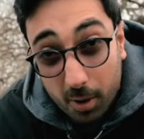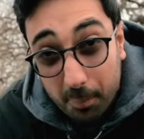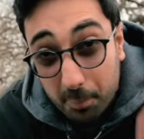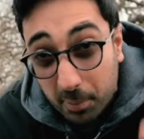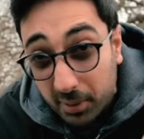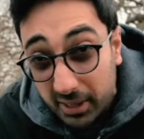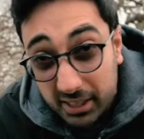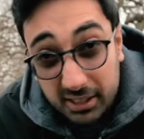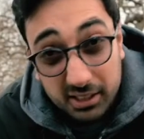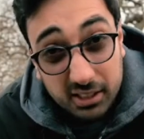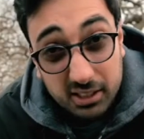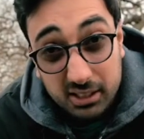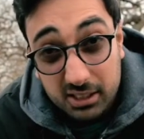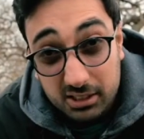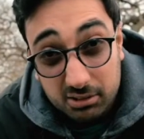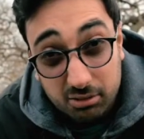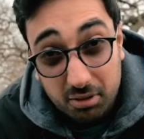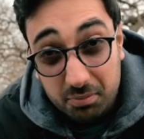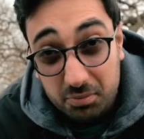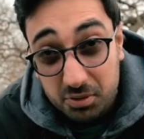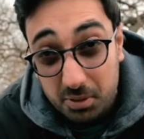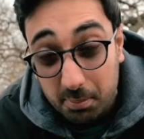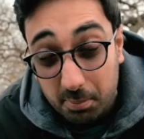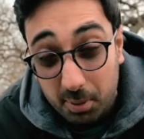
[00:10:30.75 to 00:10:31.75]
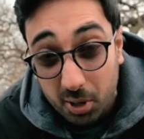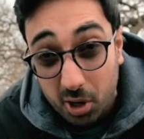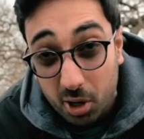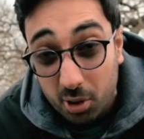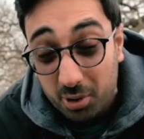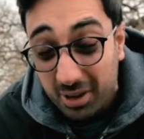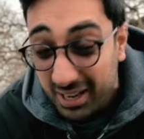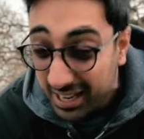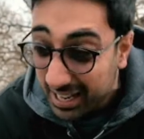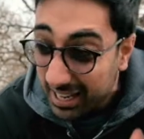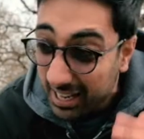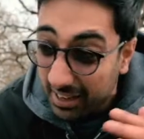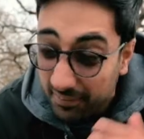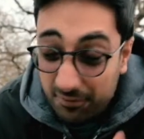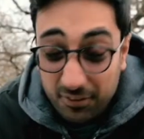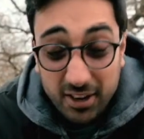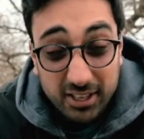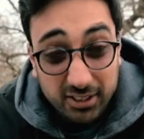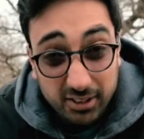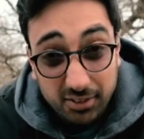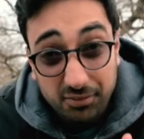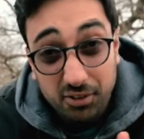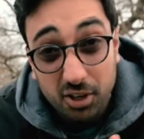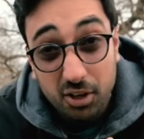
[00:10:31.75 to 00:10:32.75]
put it in the description below. In
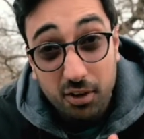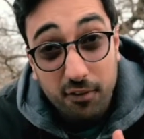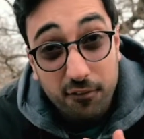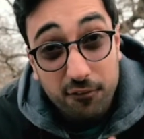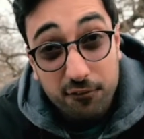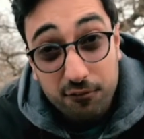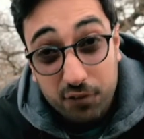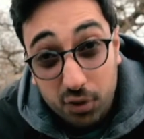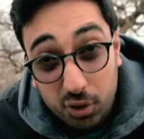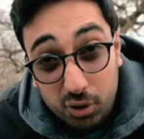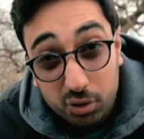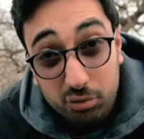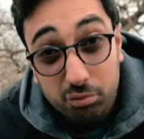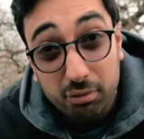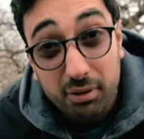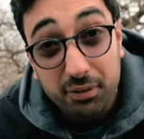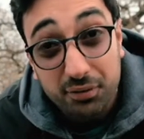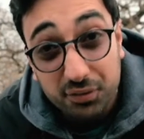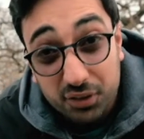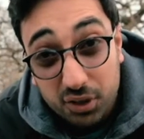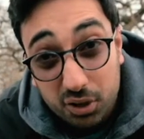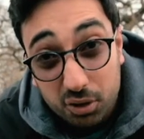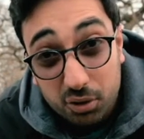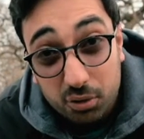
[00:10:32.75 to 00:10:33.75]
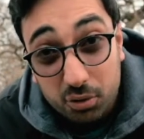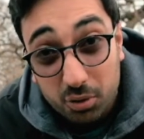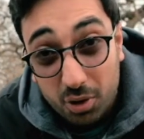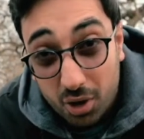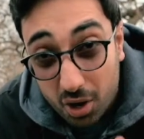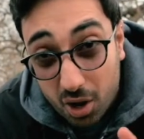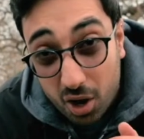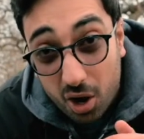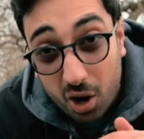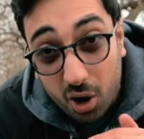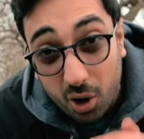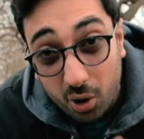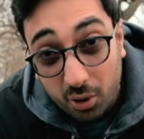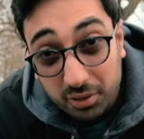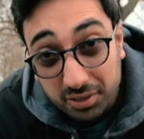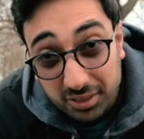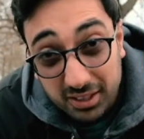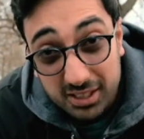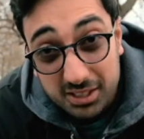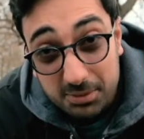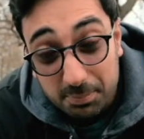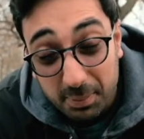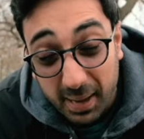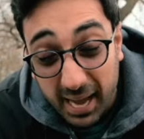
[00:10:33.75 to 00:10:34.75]
fact, I've done a full review on
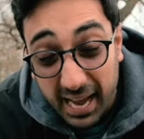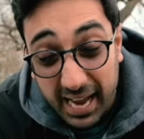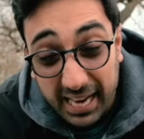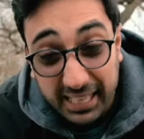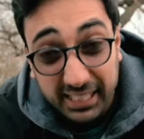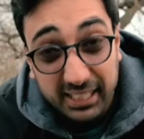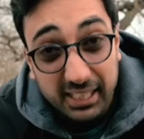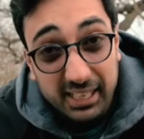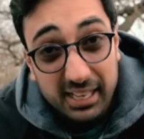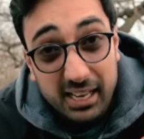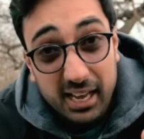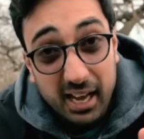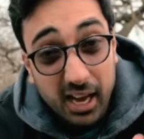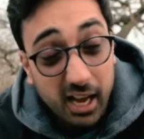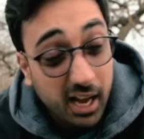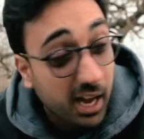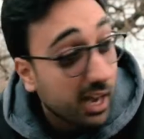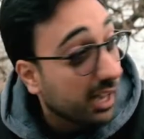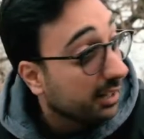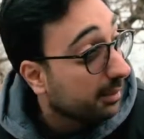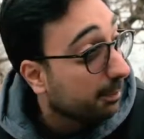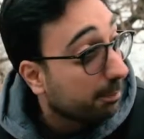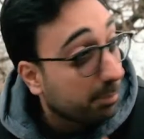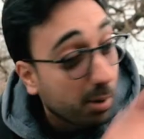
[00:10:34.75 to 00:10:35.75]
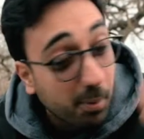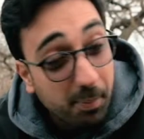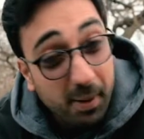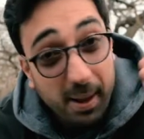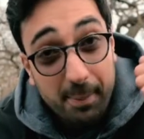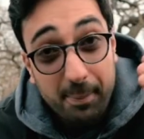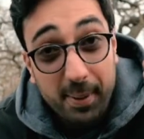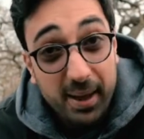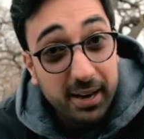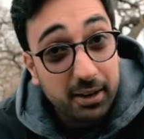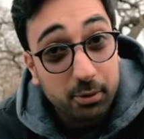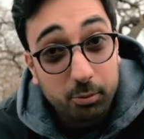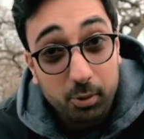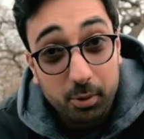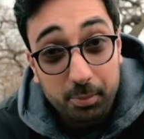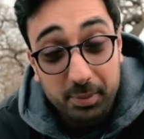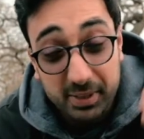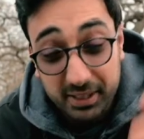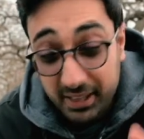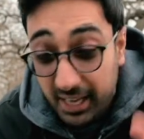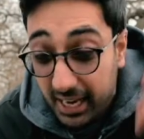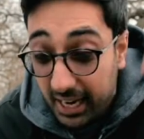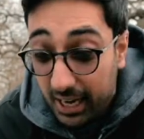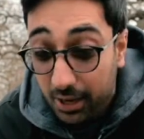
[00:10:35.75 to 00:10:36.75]
this bag. The pop-out banner will be
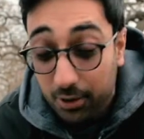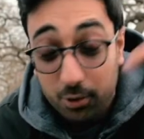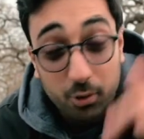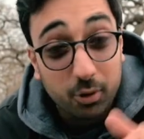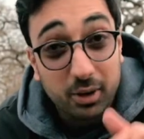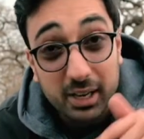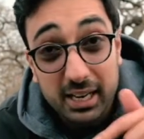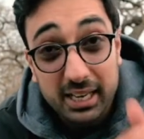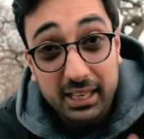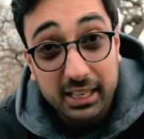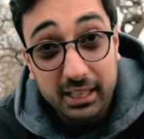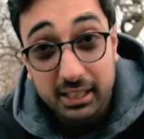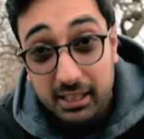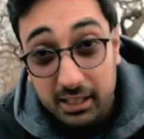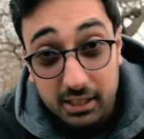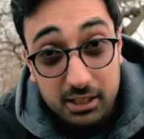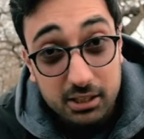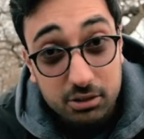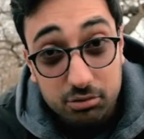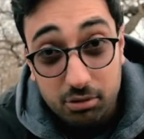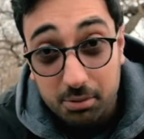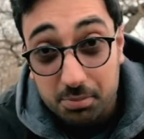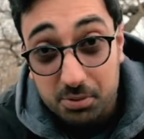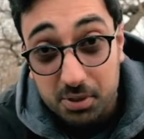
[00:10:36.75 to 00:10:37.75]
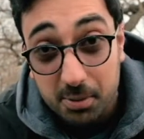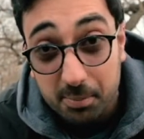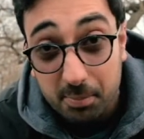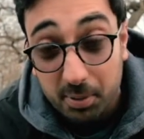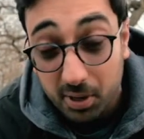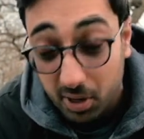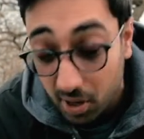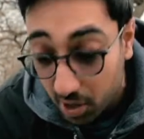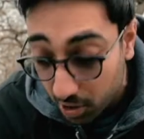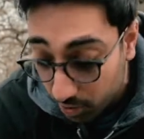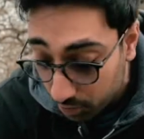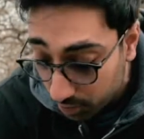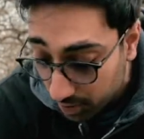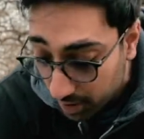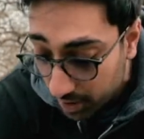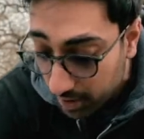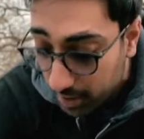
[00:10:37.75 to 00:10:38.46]
there, or link in the description below.